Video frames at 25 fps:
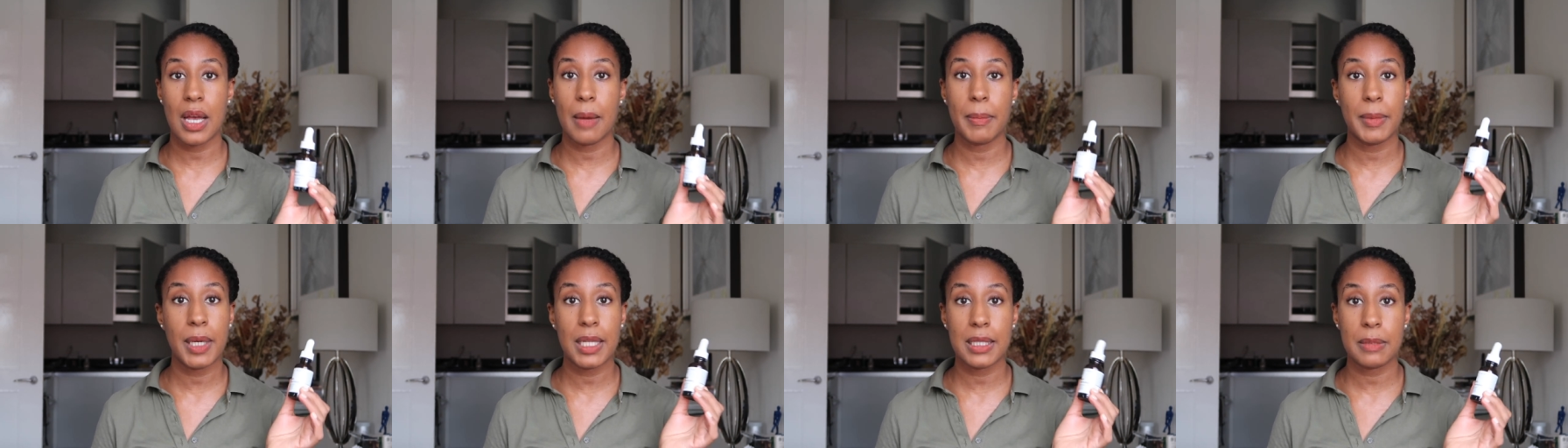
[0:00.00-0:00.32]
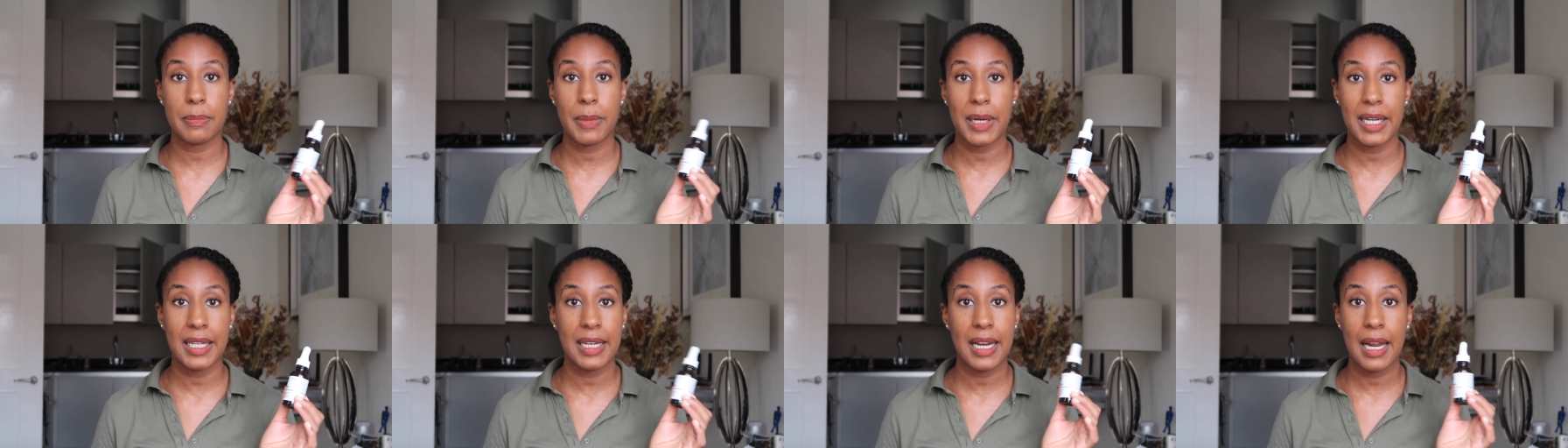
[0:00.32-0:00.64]
I'm
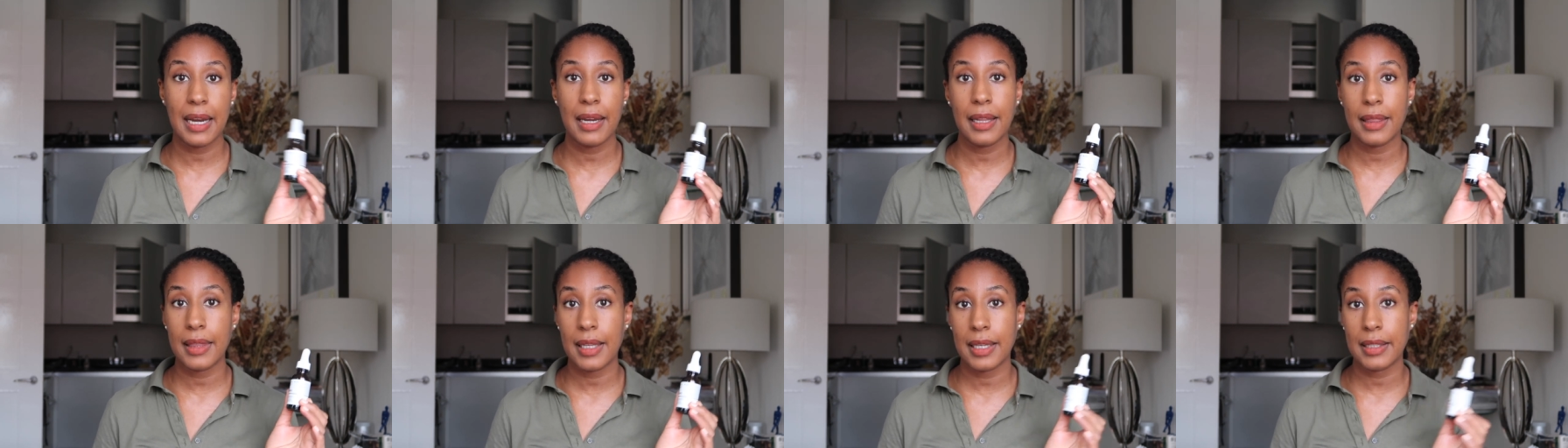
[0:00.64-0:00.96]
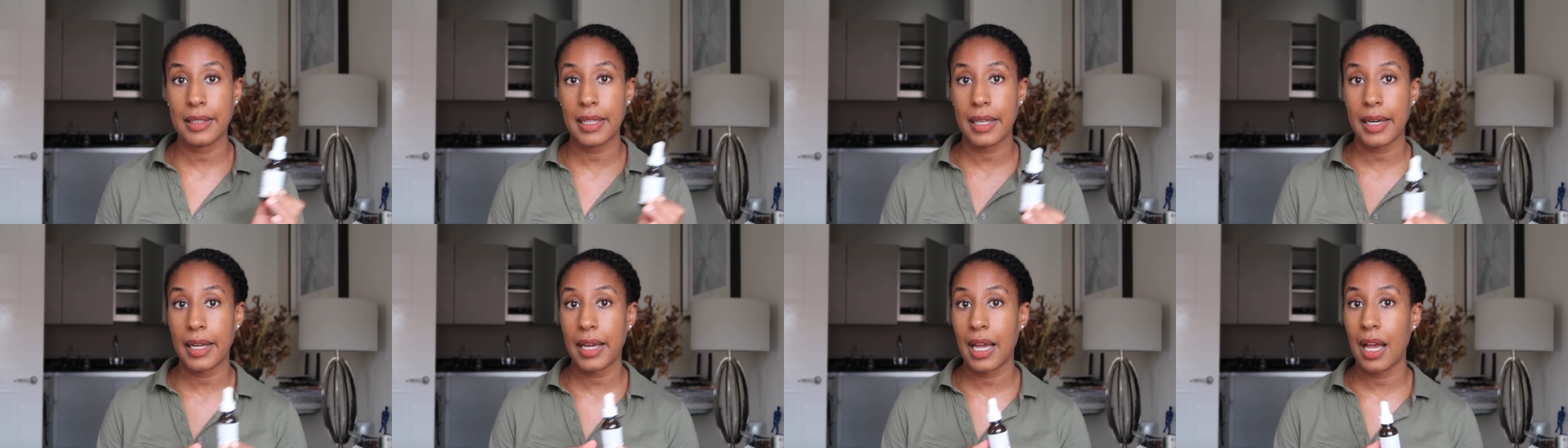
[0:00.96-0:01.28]
not buying anything
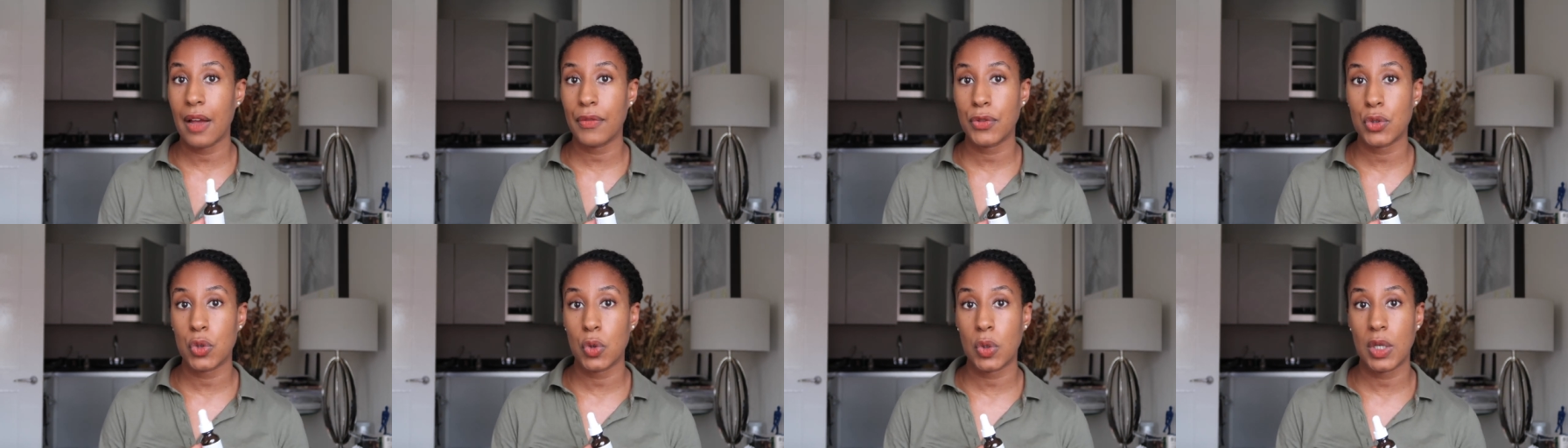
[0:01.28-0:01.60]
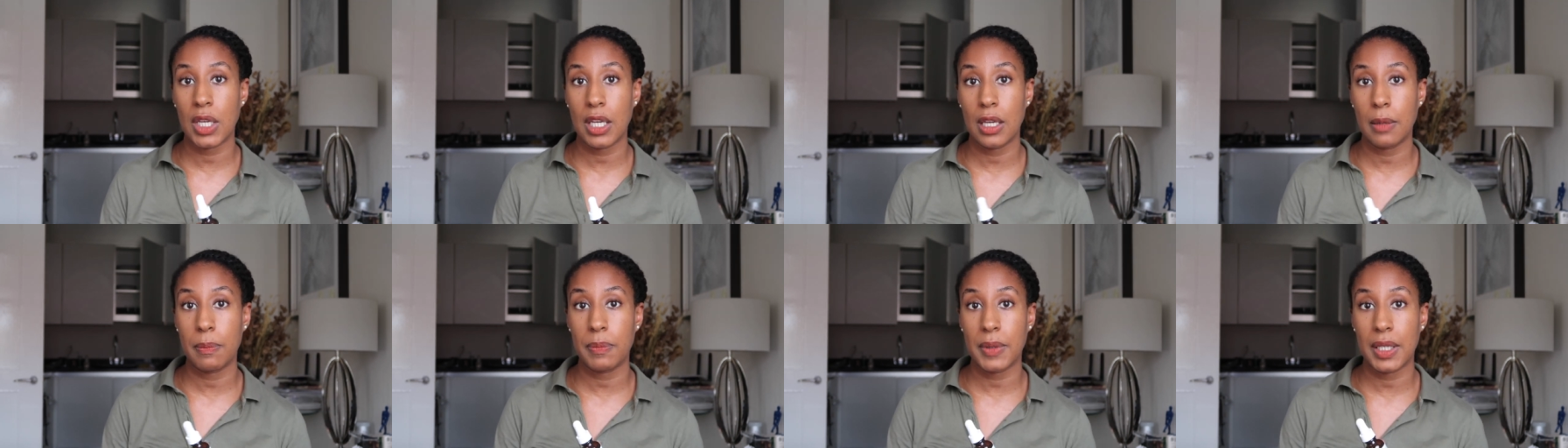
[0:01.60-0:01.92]
that I have to
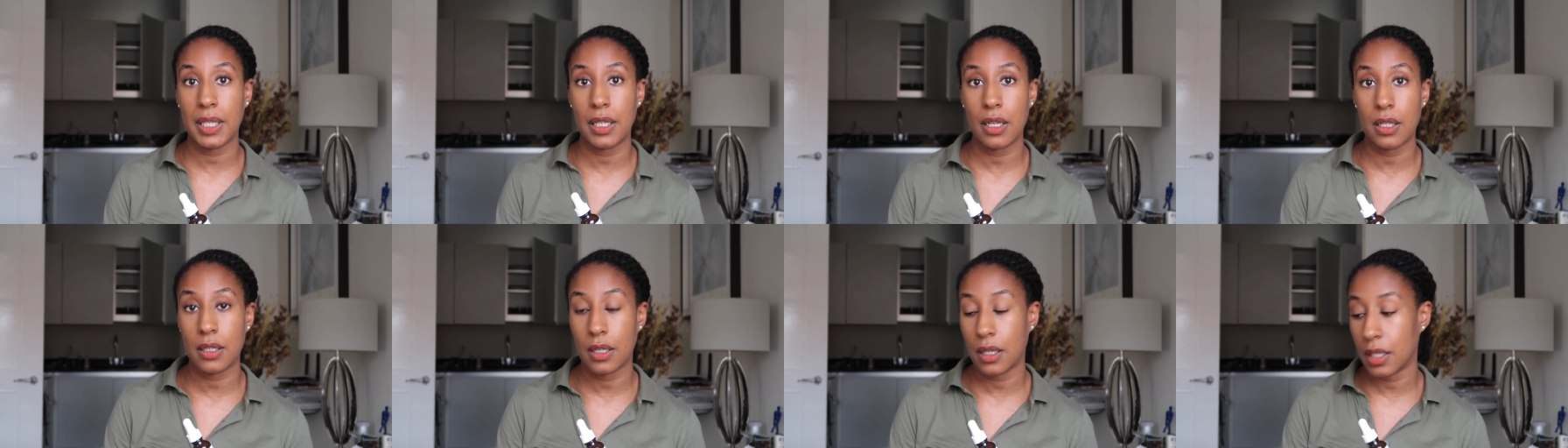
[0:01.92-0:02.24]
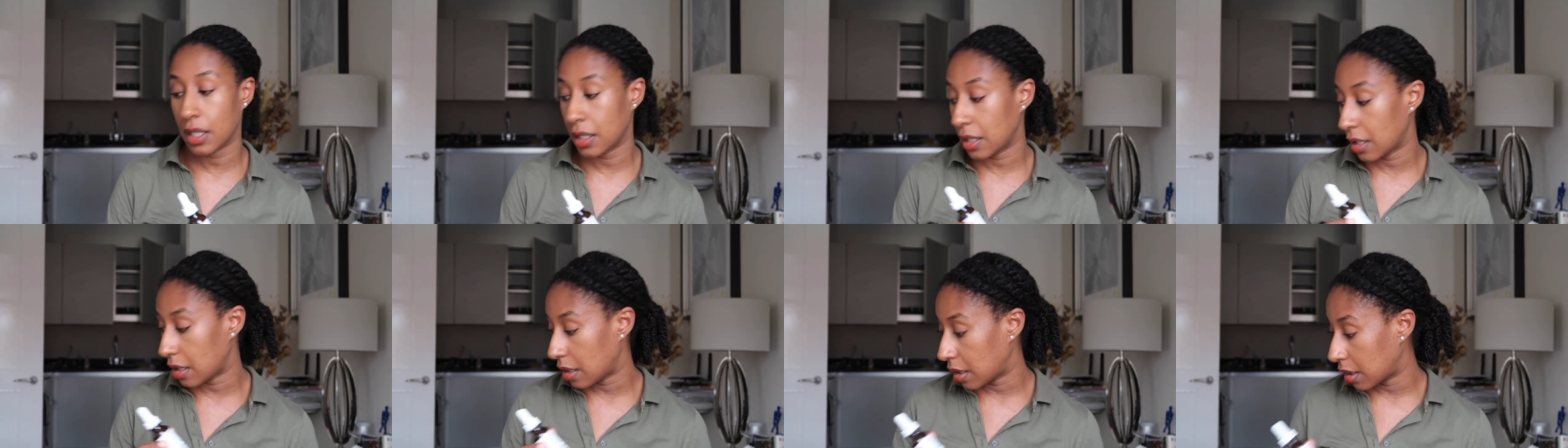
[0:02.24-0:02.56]
keep in
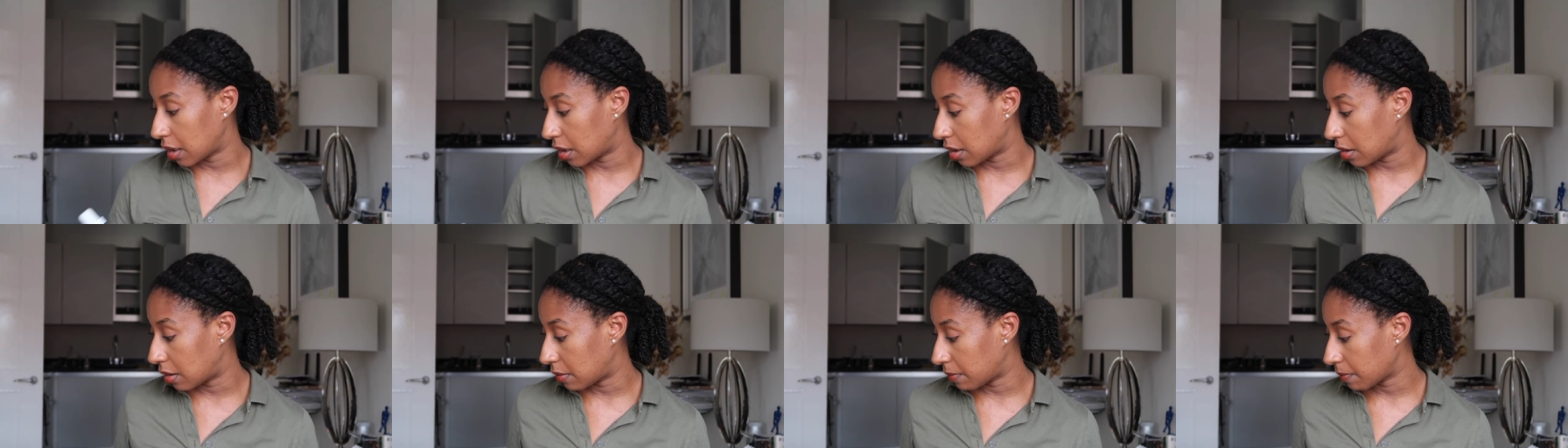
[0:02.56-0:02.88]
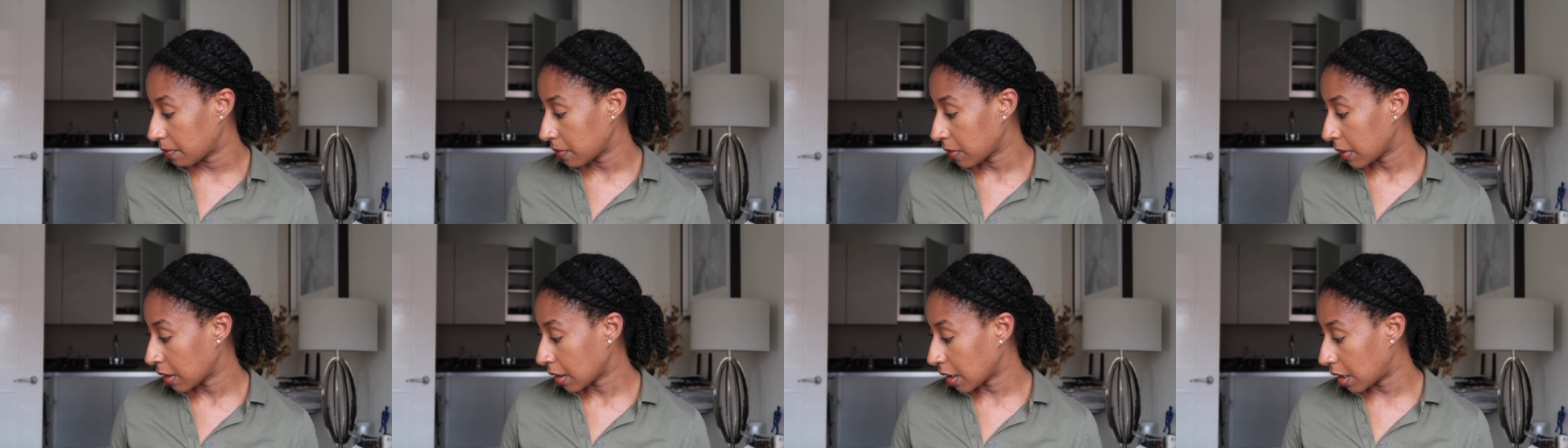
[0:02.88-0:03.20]

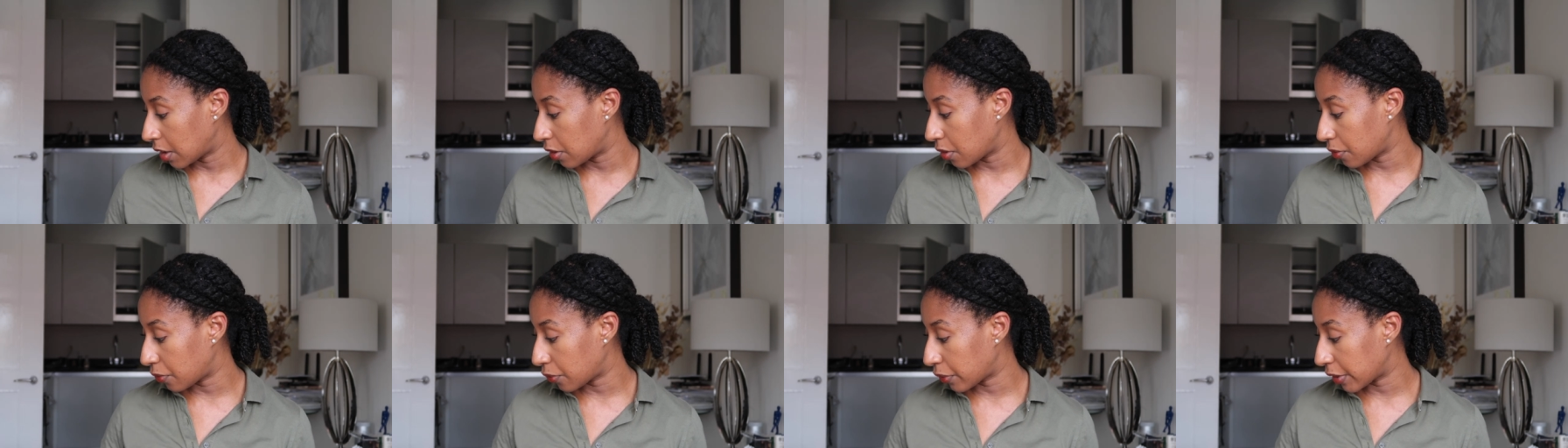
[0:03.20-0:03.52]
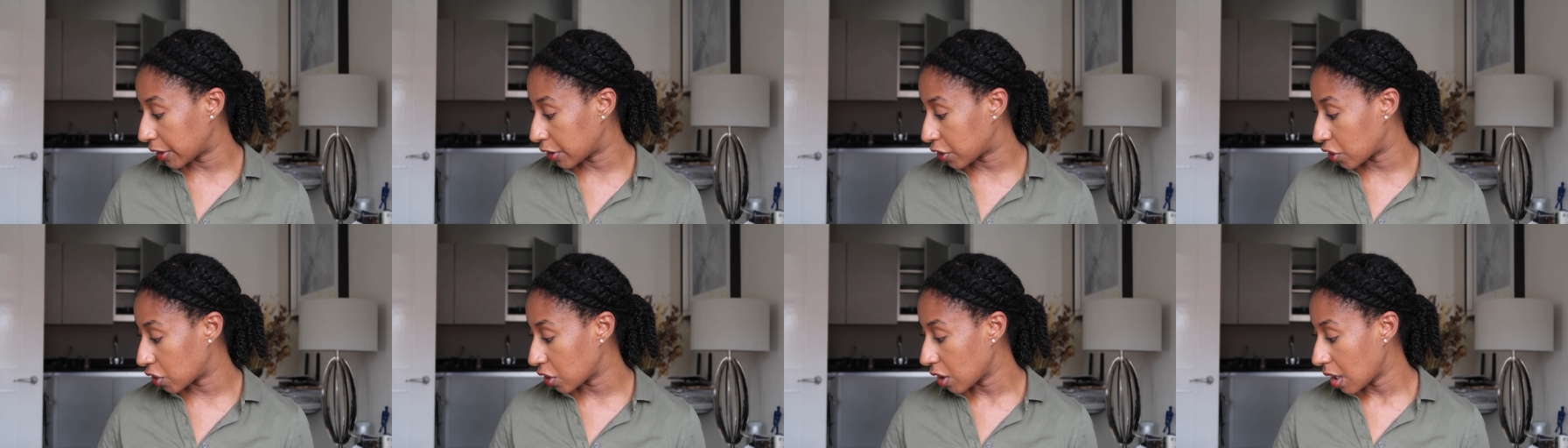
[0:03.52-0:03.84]
the
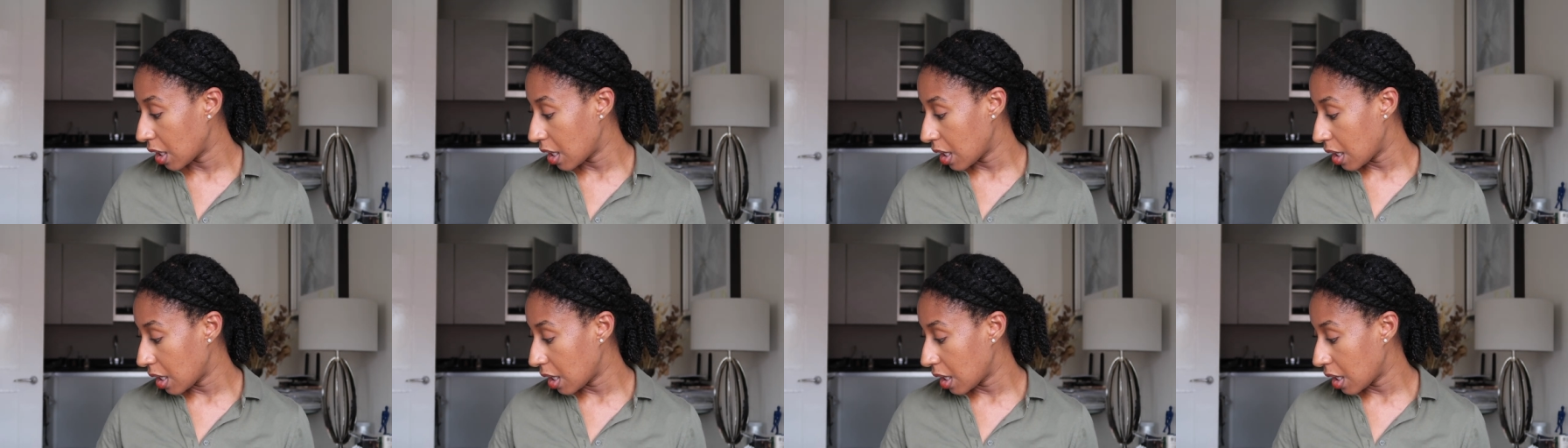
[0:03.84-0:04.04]
fridge.